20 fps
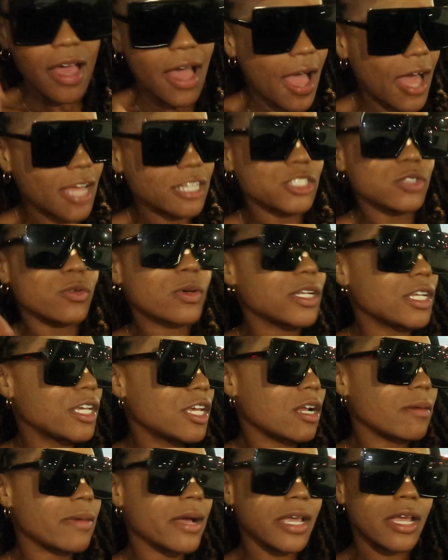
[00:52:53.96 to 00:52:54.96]
I just wanted to
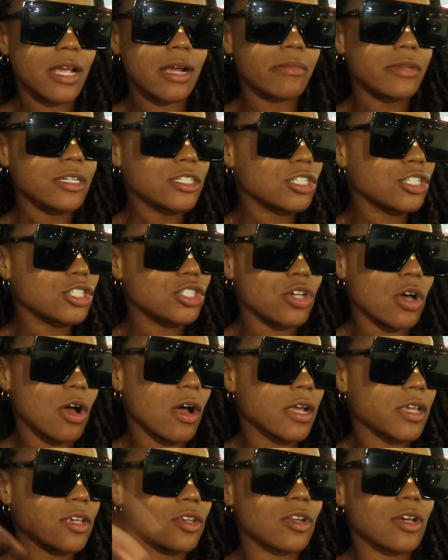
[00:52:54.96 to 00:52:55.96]
get on my camera just
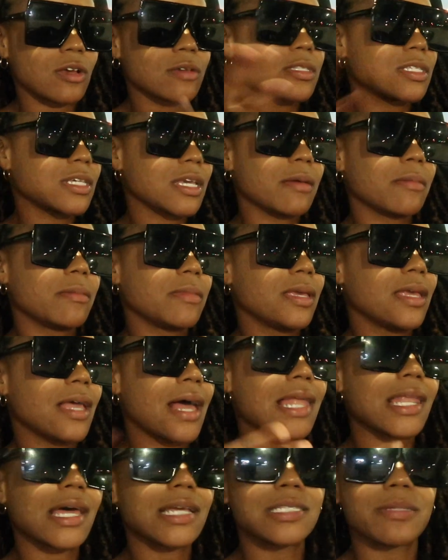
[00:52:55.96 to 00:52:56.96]
talk, you know I'm saying? Me,
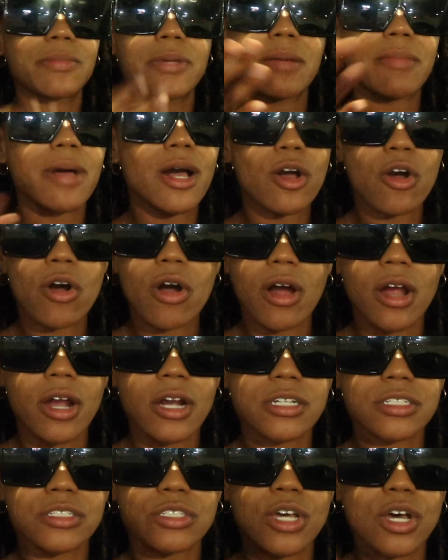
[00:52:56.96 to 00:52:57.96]
I like to be in my
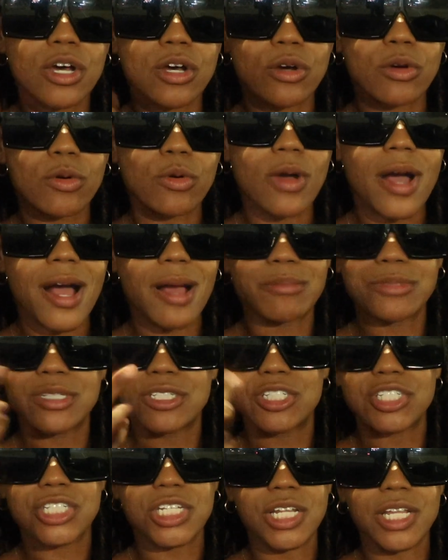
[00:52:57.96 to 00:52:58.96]
car, so I'm
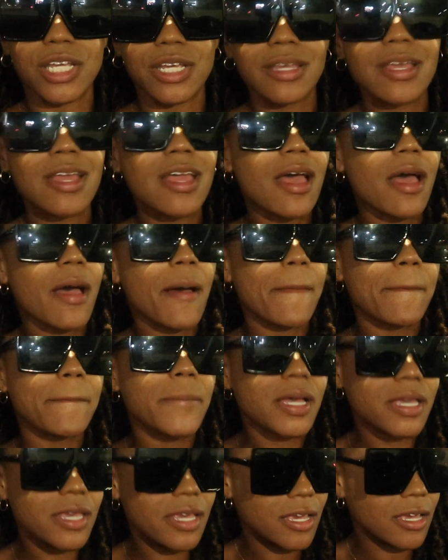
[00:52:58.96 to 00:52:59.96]
just chilling.
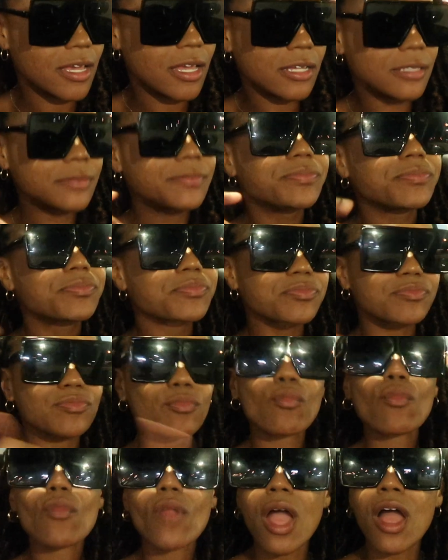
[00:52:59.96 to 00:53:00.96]
But yeah,
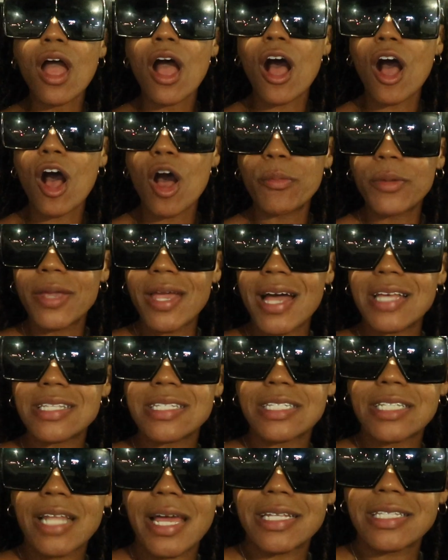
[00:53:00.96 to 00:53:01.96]
I hope you guys
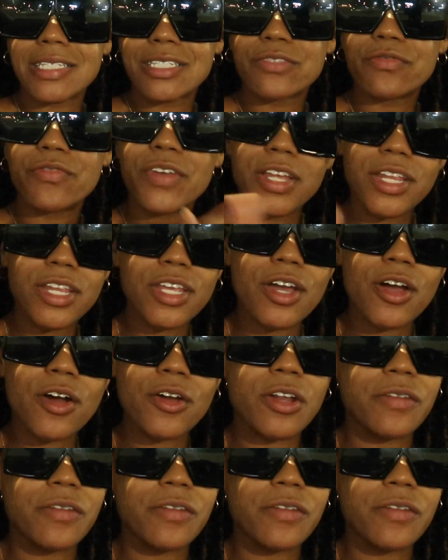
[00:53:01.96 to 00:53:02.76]
like this video.